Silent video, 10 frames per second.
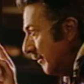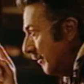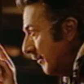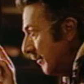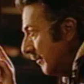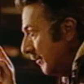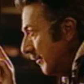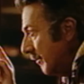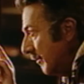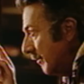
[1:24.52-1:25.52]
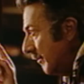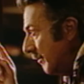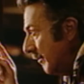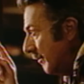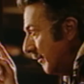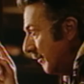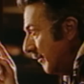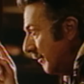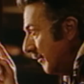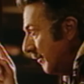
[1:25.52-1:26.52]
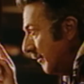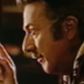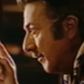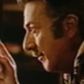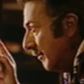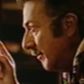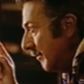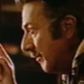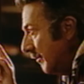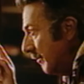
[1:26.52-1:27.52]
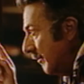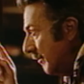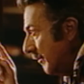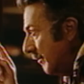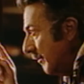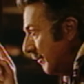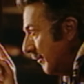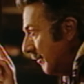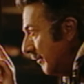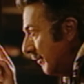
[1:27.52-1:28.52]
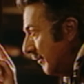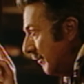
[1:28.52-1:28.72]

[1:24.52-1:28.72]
(not speaking)